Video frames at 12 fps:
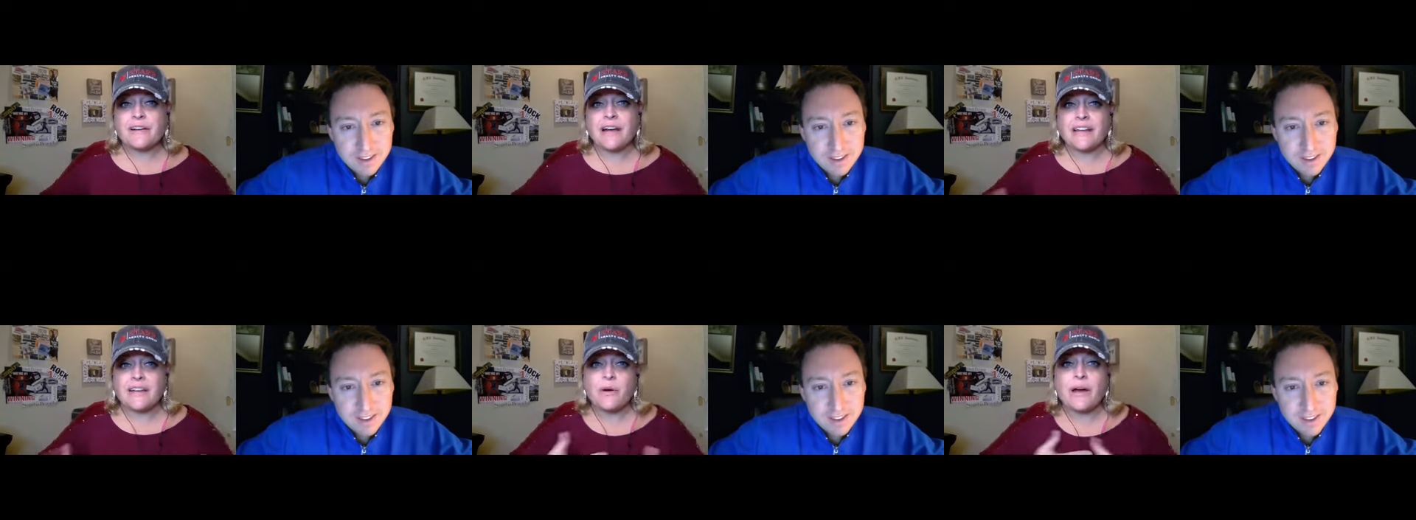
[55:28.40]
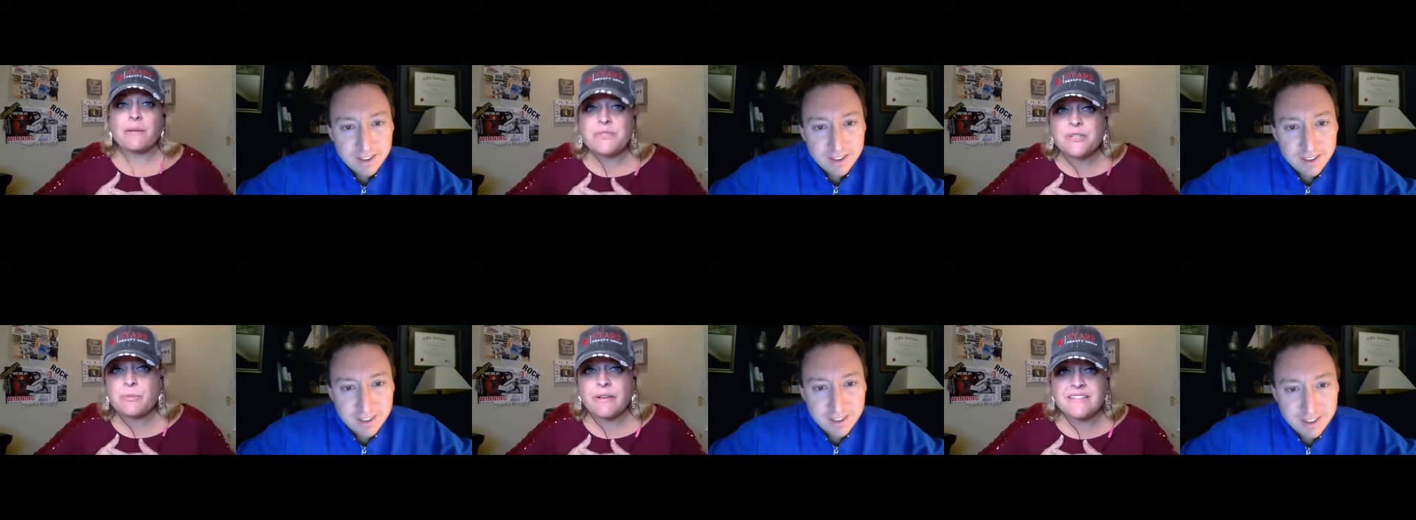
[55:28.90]
Speaker 1: I know I'm
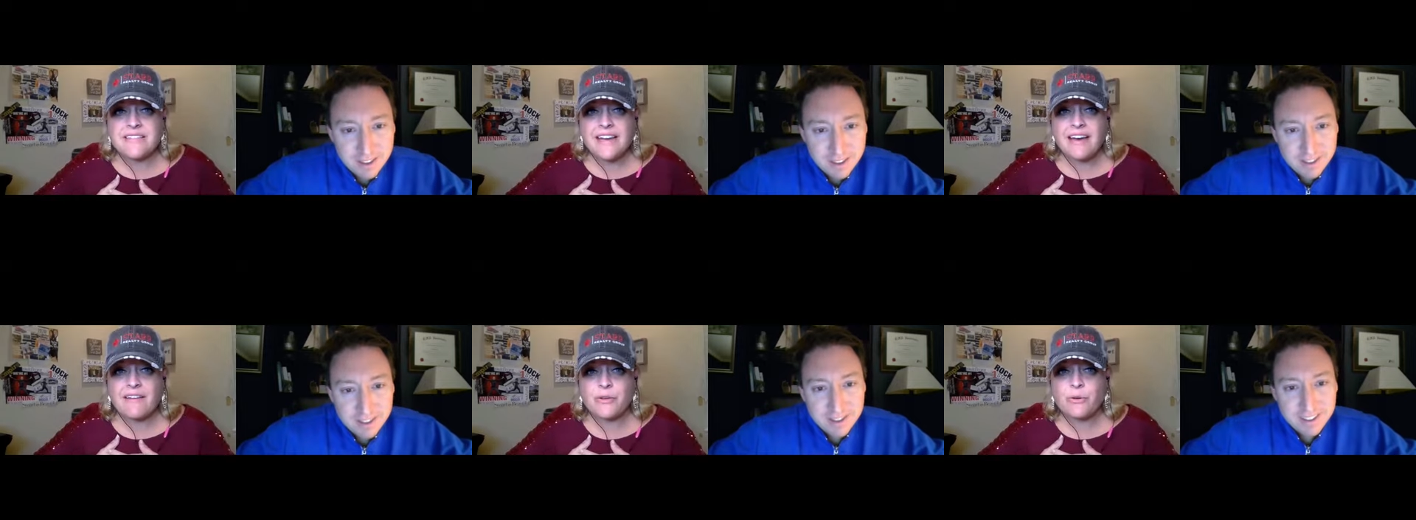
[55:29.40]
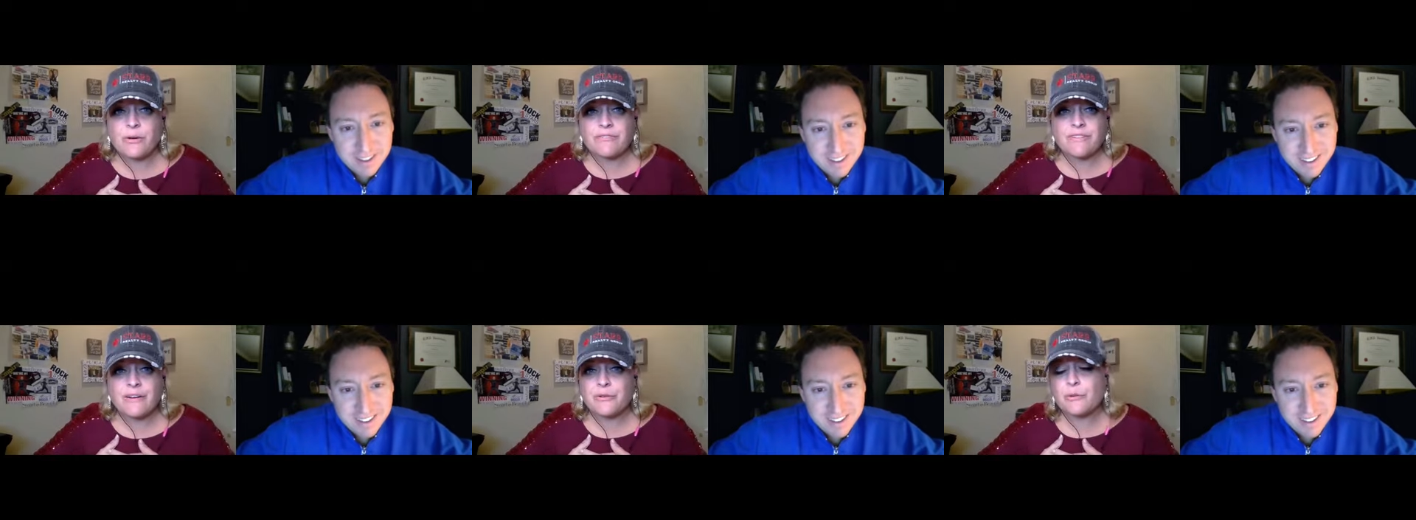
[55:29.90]
so blessed to have you. I
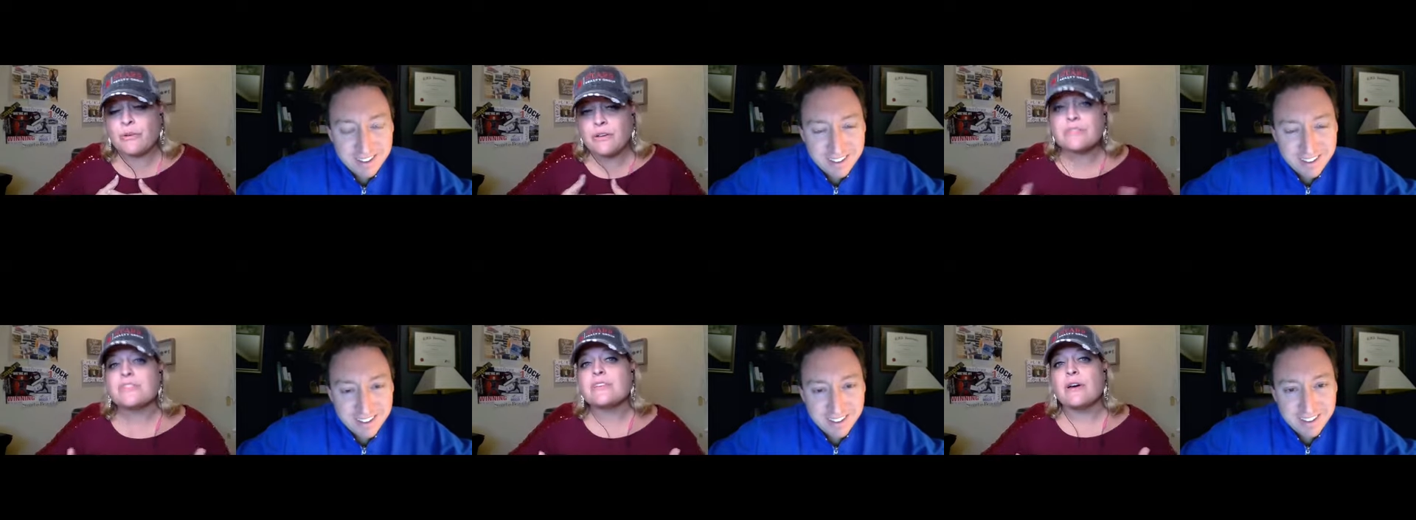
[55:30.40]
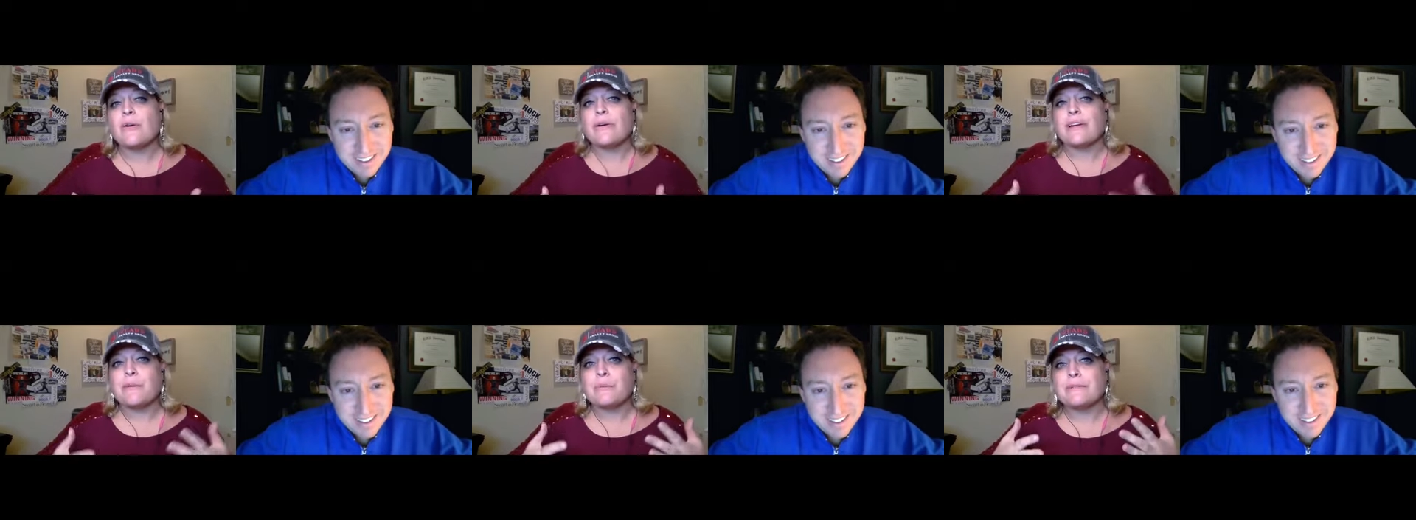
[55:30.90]
found you years ago and
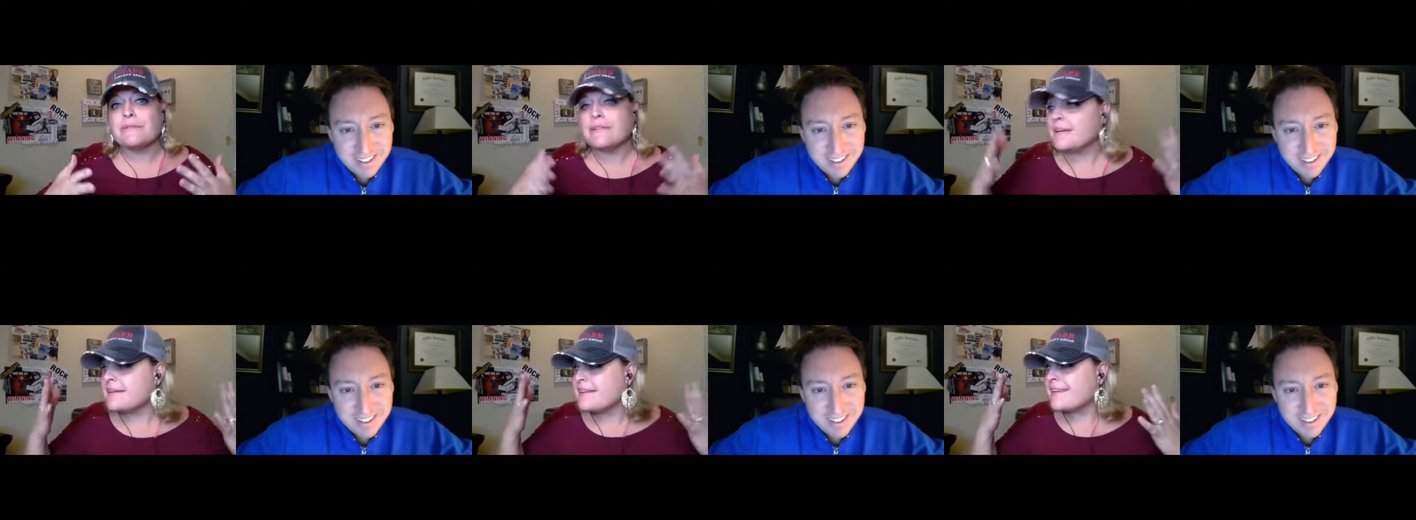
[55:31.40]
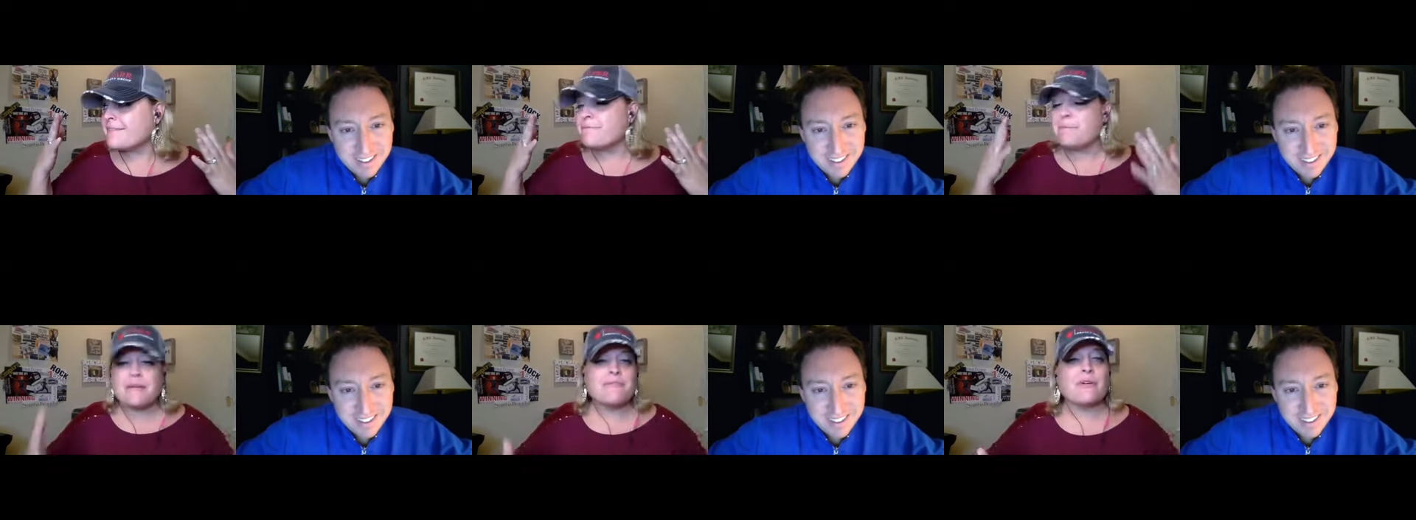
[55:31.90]
I will
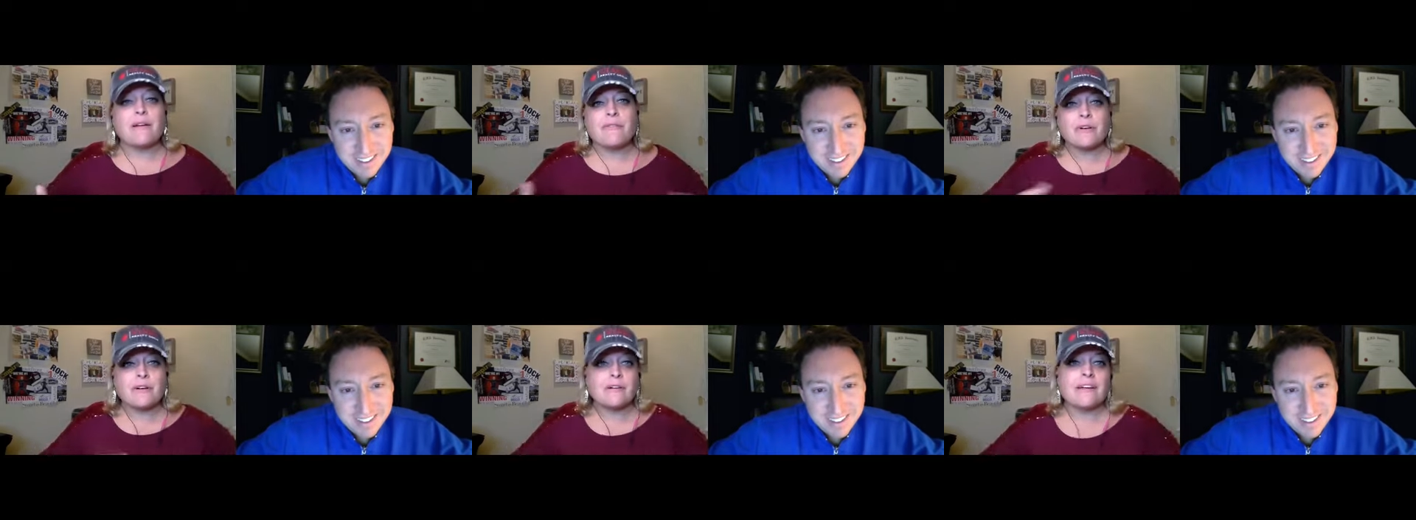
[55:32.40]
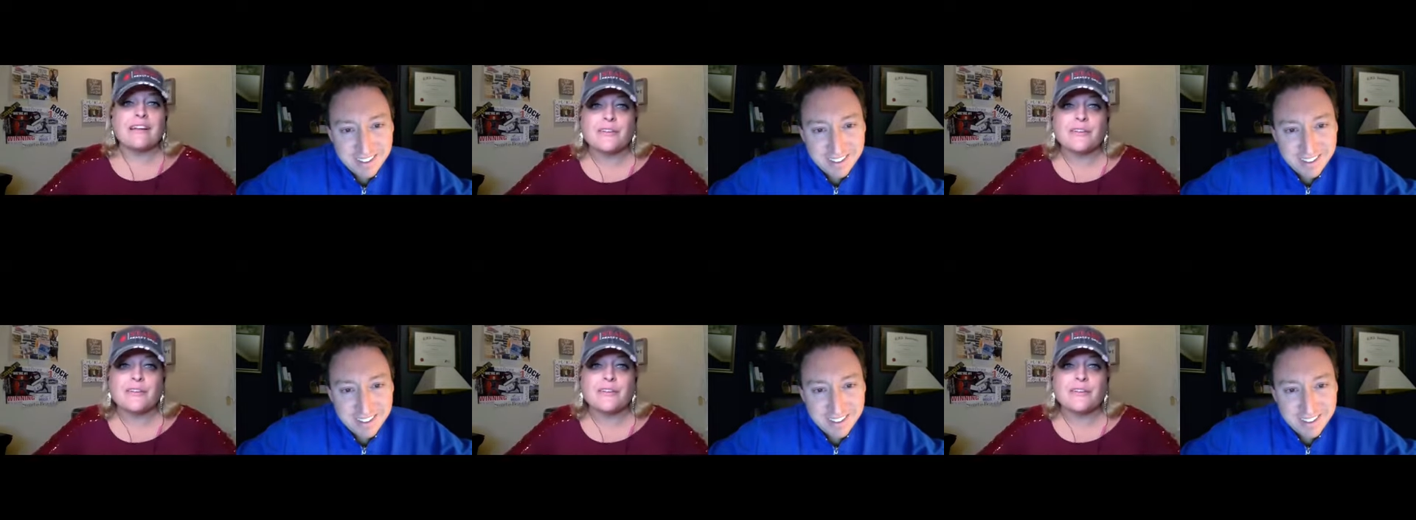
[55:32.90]
be forever in